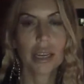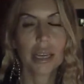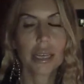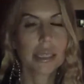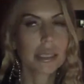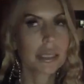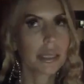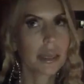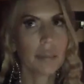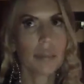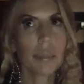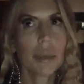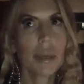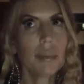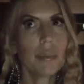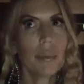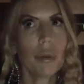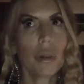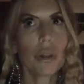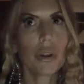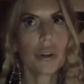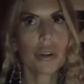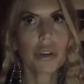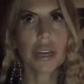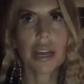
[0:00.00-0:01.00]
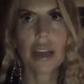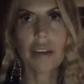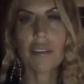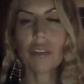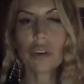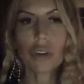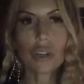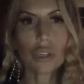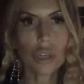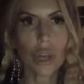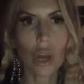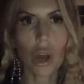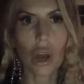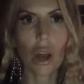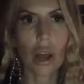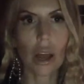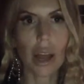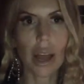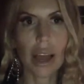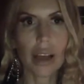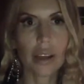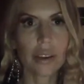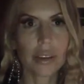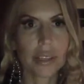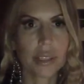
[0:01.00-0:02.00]
Some people are never taught
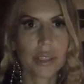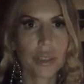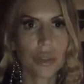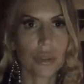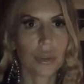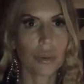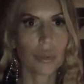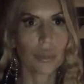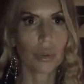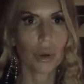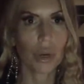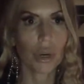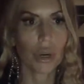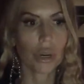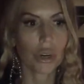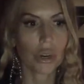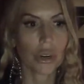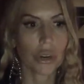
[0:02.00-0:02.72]
how to do the work,